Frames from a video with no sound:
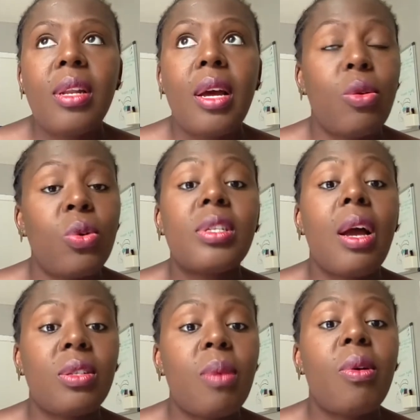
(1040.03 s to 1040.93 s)
That those
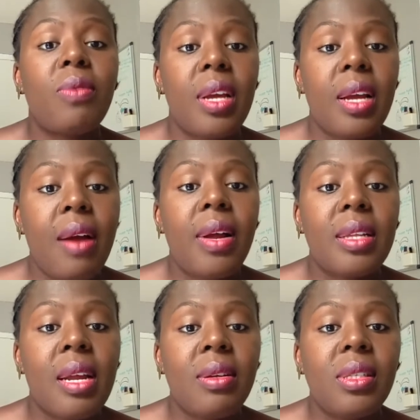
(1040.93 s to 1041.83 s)
are some of the
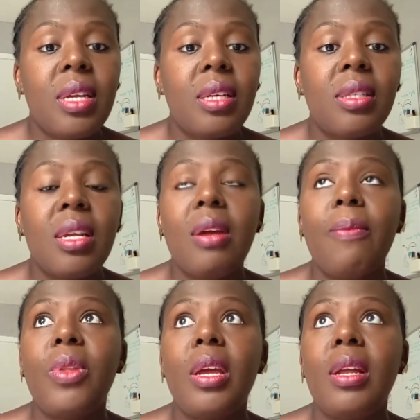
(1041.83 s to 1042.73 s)
characteristics.
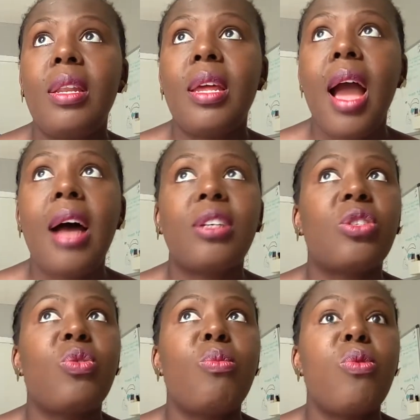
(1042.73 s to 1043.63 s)
They ask
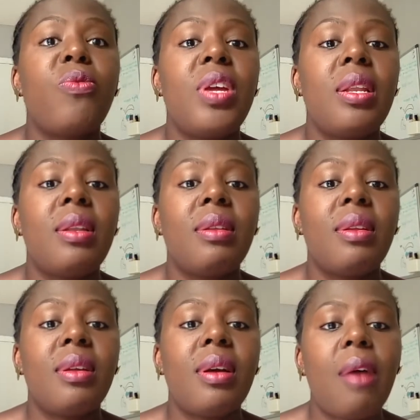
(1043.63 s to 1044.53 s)
to move in
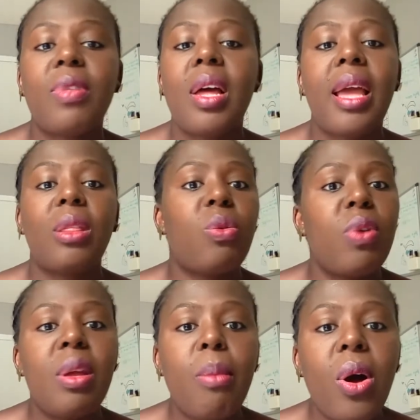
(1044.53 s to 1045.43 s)
after like
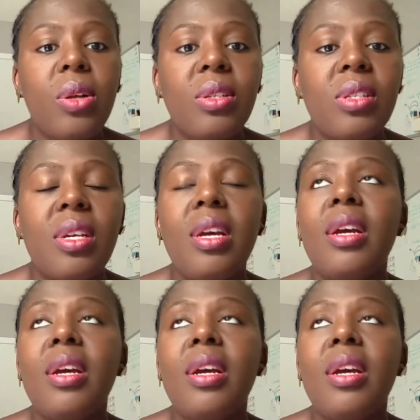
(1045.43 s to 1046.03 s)
3 months.